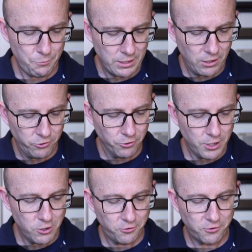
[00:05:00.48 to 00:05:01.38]
because you'll
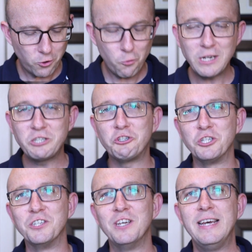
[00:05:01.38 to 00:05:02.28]
notice the
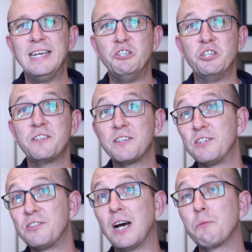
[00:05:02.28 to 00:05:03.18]
question Jesus'
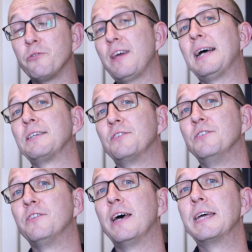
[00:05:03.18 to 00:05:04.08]
disciples asked
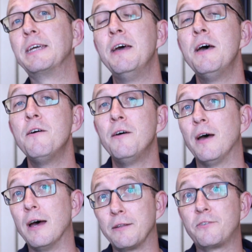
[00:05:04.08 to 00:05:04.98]
as they
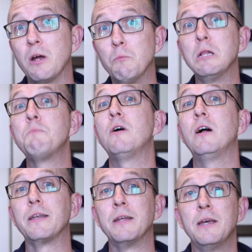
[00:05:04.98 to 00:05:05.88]
stumble
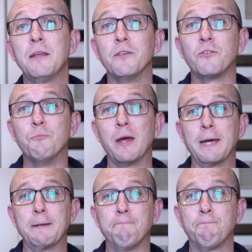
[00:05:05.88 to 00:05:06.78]
upon this
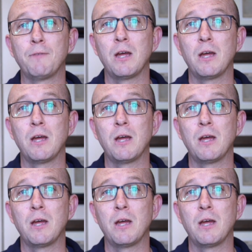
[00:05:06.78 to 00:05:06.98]
man.